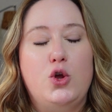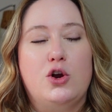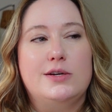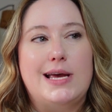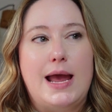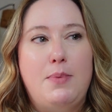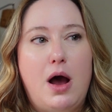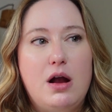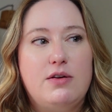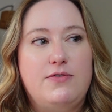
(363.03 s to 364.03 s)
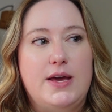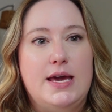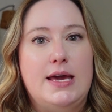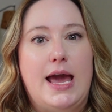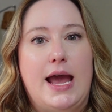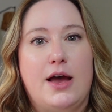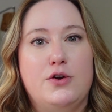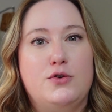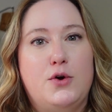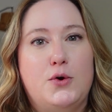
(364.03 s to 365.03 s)
your typography
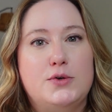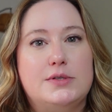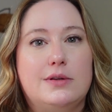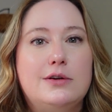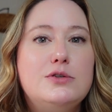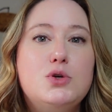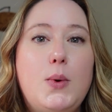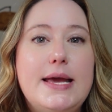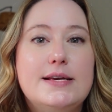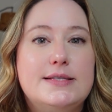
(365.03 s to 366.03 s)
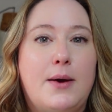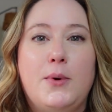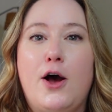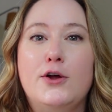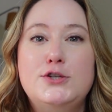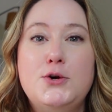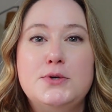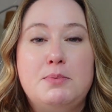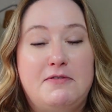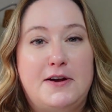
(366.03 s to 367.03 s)
and those little tweaks that we all do
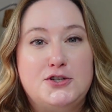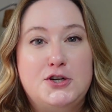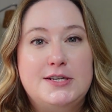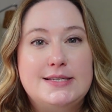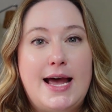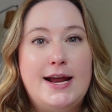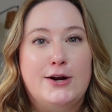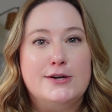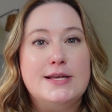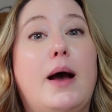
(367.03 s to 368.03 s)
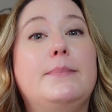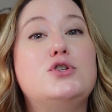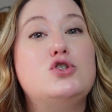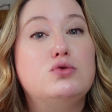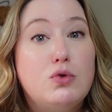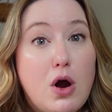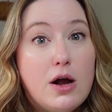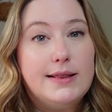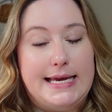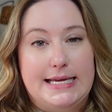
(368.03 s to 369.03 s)
as professional designers come
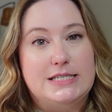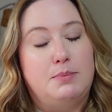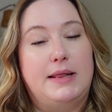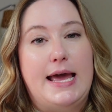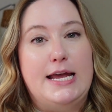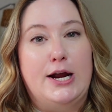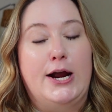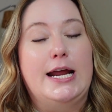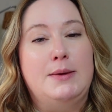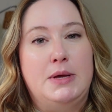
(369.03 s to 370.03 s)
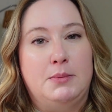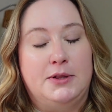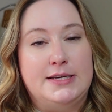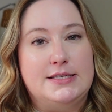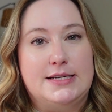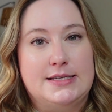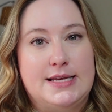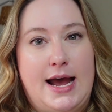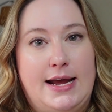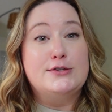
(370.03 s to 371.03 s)
strongly into play here in a minimalistic
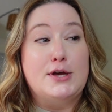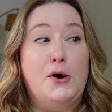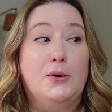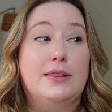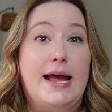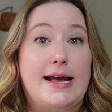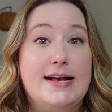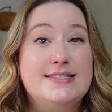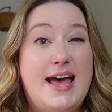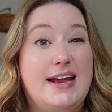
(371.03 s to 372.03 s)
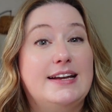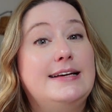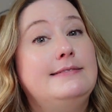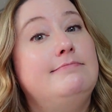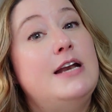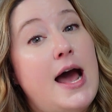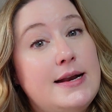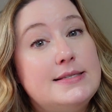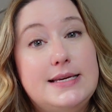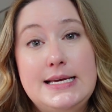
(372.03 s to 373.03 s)
design. So, like I said, not
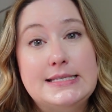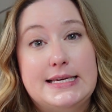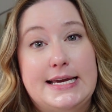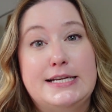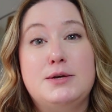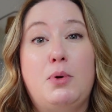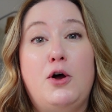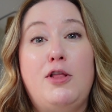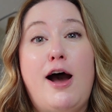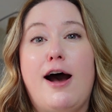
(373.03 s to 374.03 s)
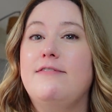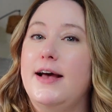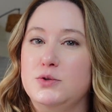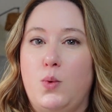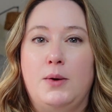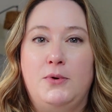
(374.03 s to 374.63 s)
as easy to pull off as one